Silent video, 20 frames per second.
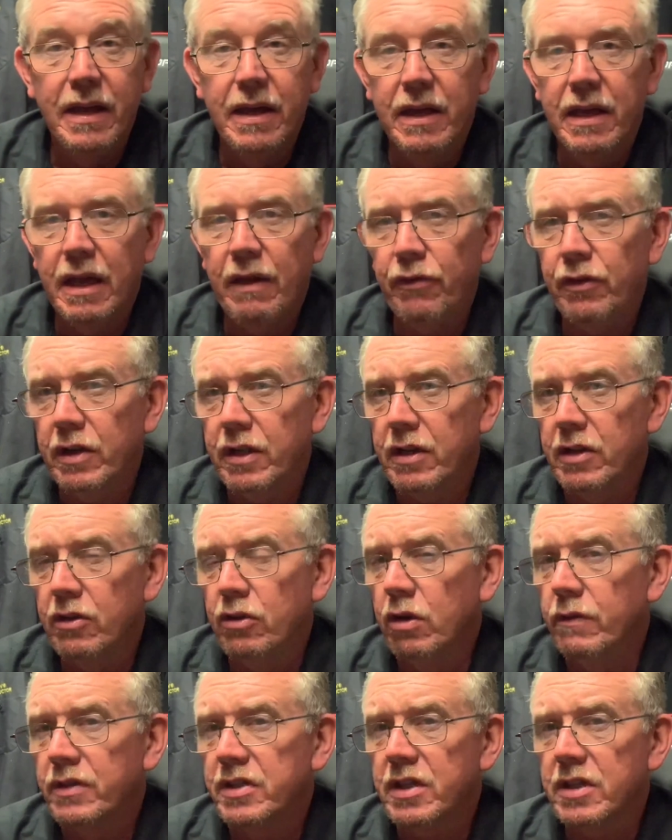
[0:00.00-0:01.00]
If you're at a
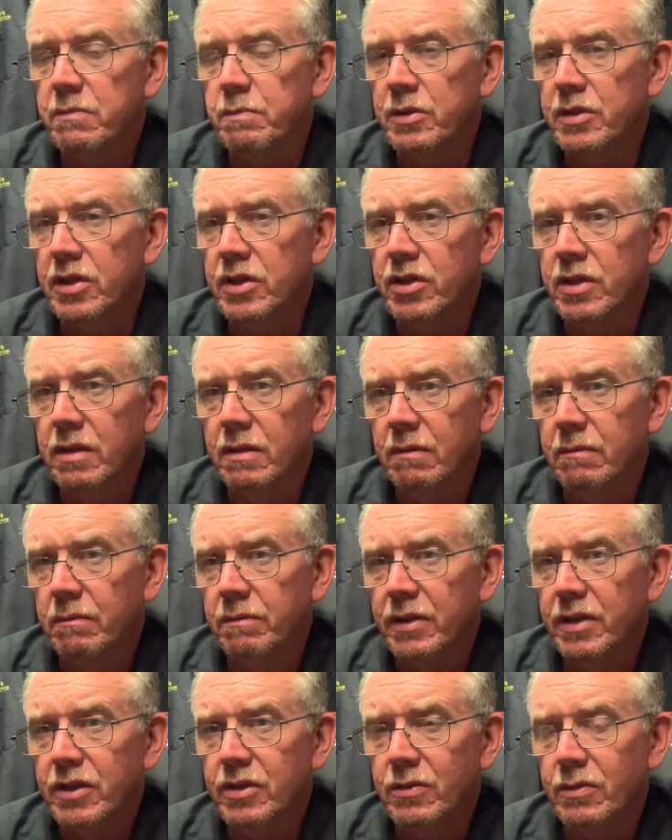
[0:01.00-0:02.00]
nervous disposition,
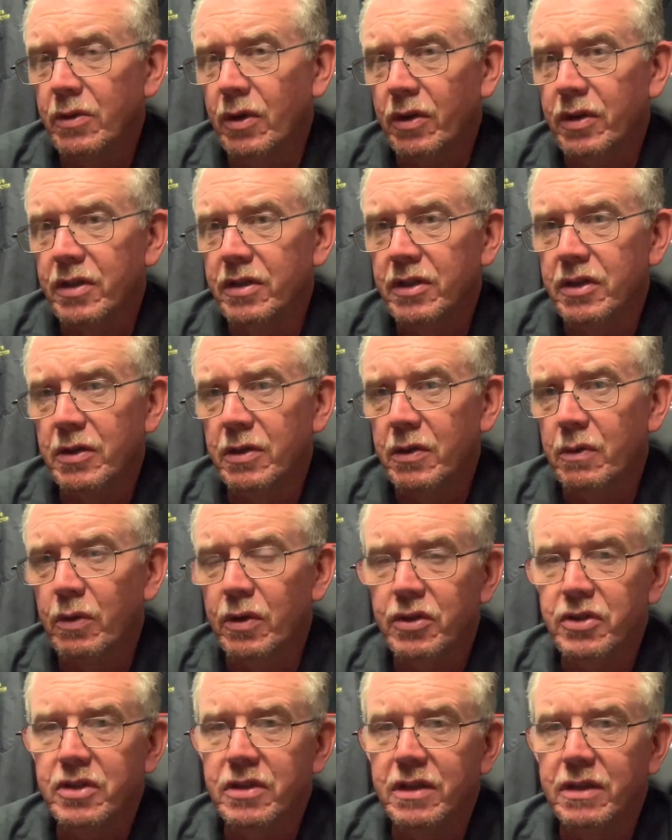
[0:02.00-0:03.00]
please do not continue
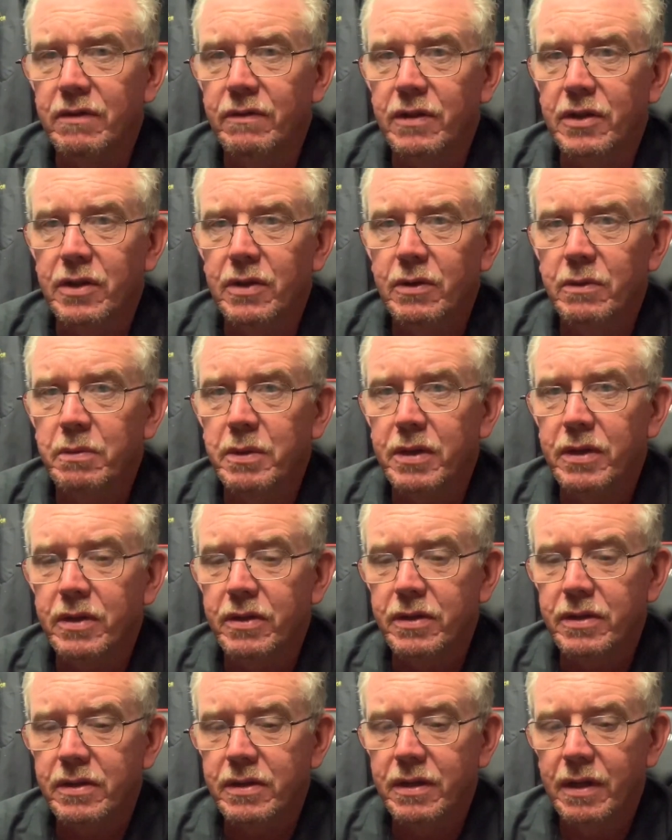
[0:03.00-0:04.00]
watching this video,
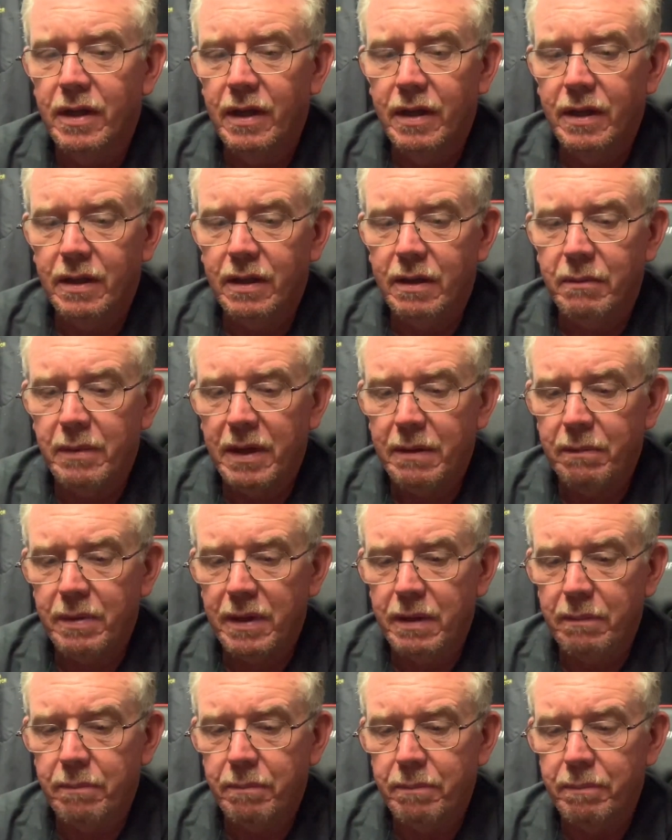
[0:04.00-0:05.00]
because there may
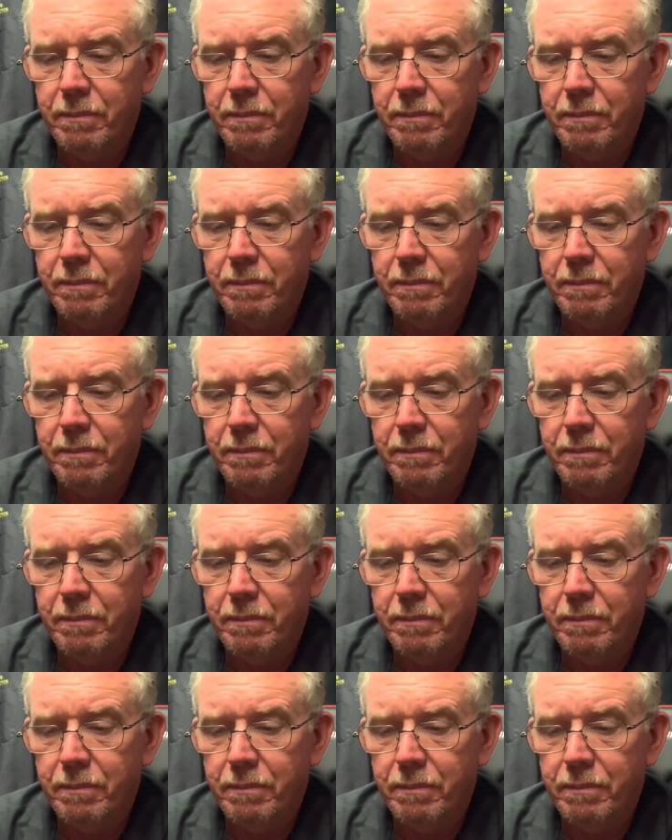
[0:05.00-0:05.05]
be